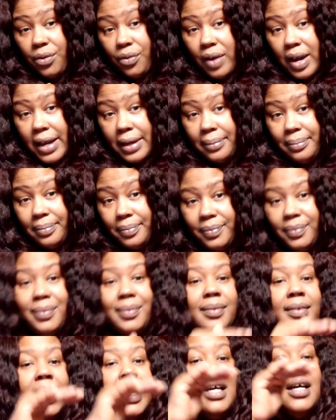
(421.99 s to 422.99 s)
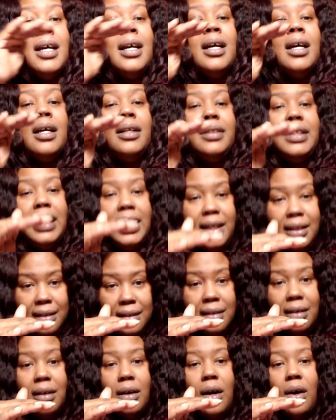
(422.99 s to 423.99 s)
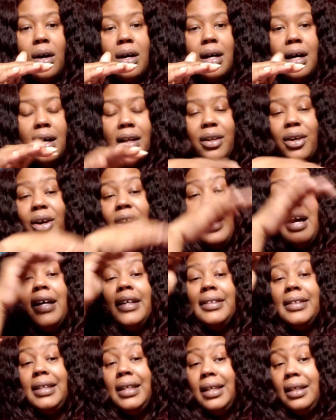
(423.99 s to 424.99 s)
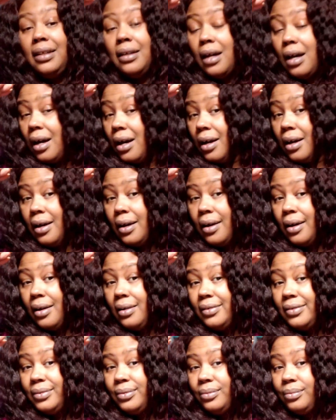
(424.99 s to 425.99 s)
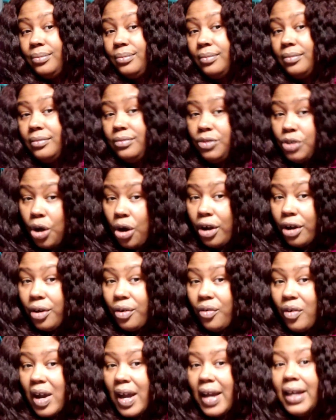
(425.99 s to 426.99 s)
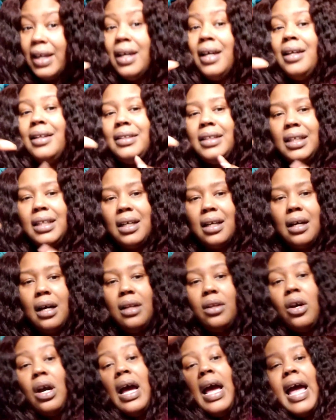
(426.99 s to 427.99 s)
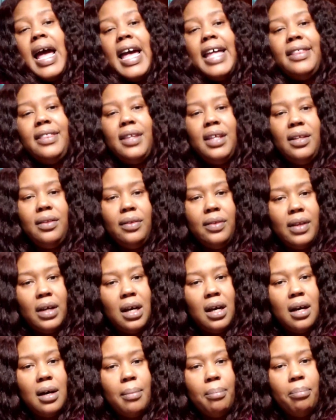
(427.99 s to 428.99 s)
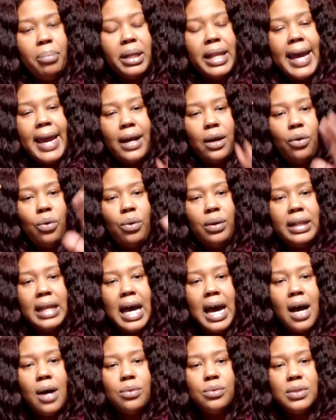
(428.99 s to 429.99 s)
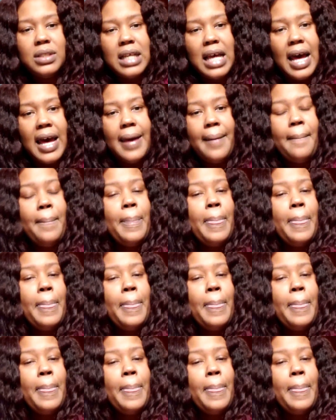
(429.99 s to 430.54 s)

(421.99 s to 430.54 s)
gray, then a color, then a dark gray, then a color, and then the black on the outside.